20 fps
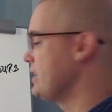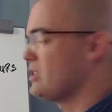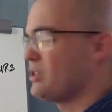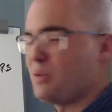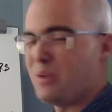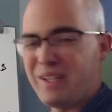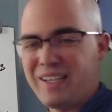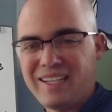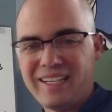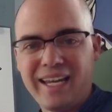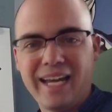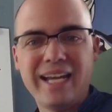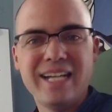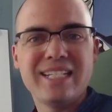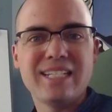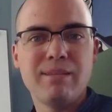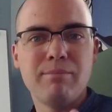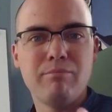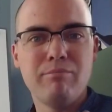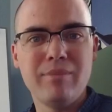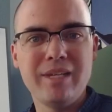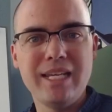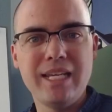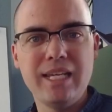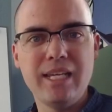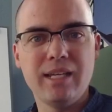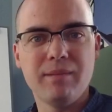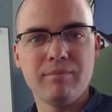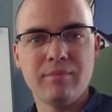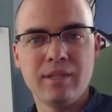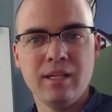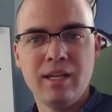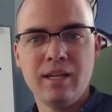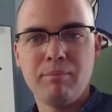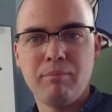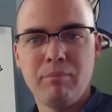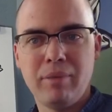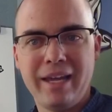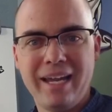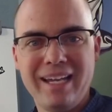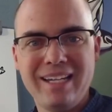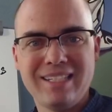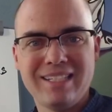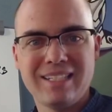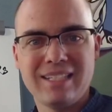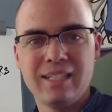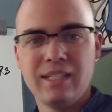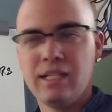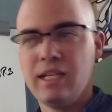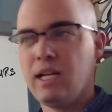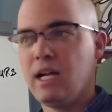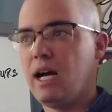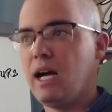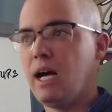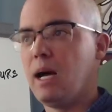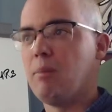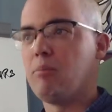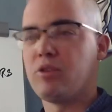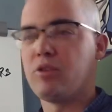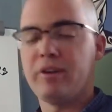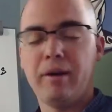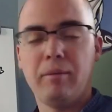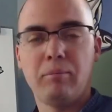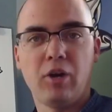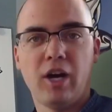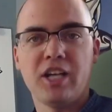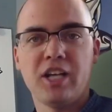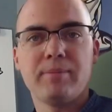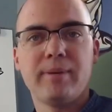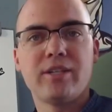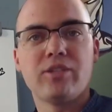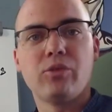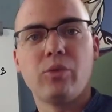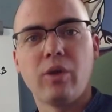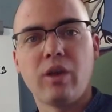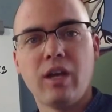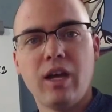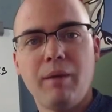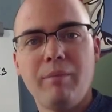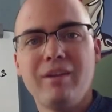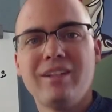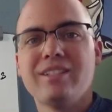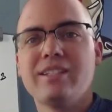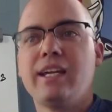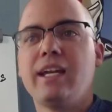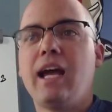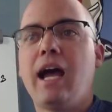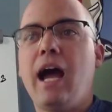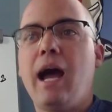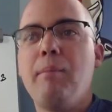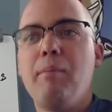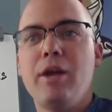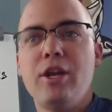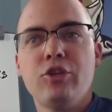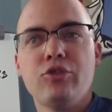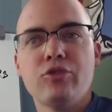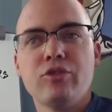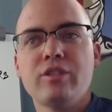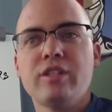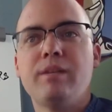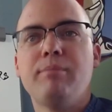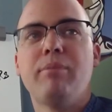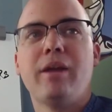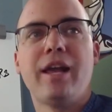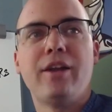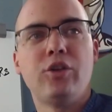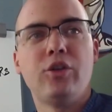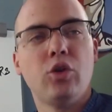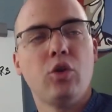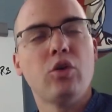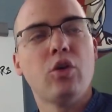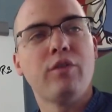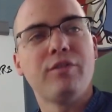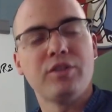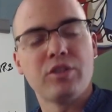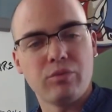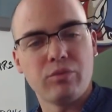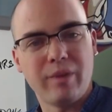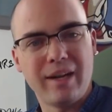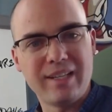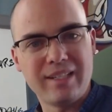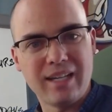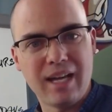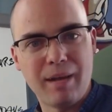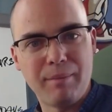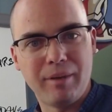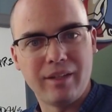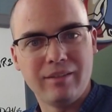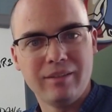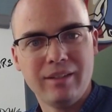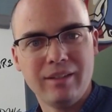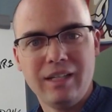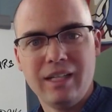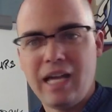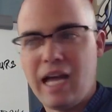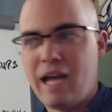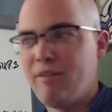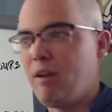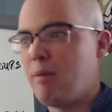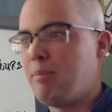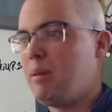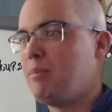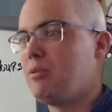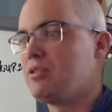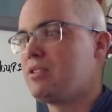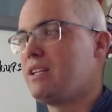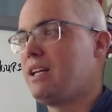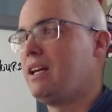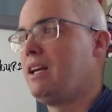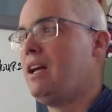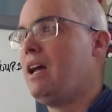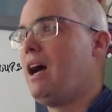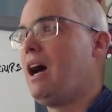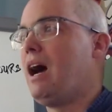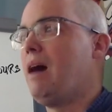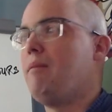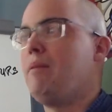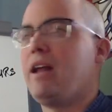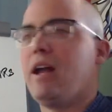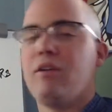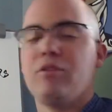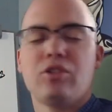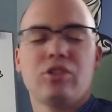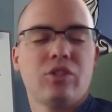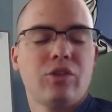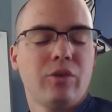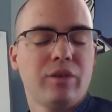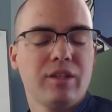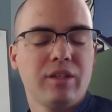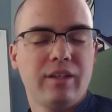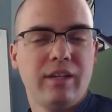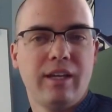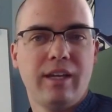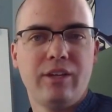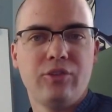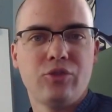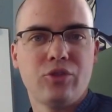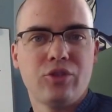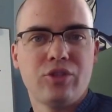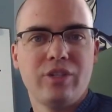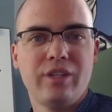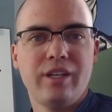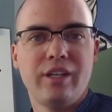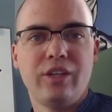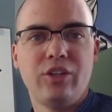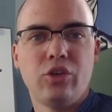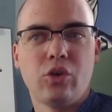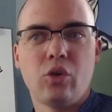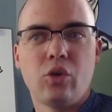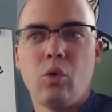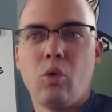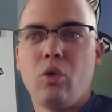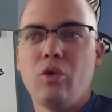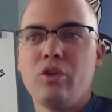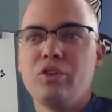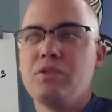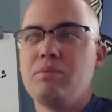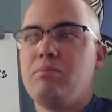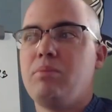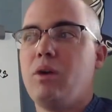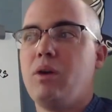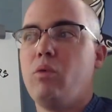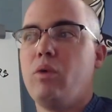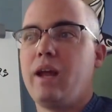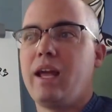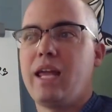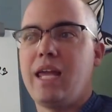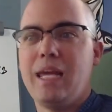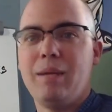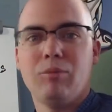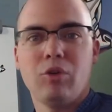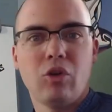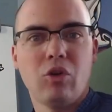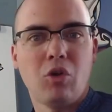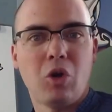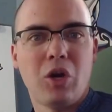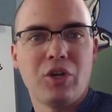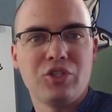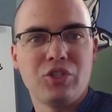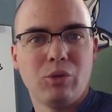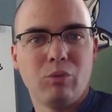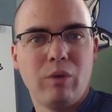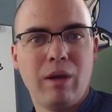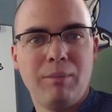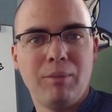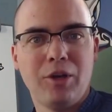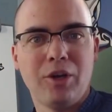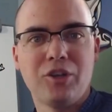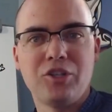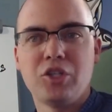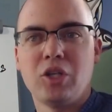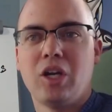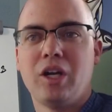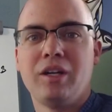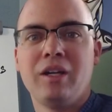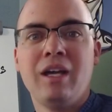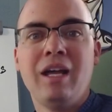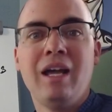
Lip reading: to engage the medium-paced prospects who are coming saying, I'm interested, but I don't know if it's the right timing. I've had people say, man, I was so interested in your course, but when I came across your webinar, John,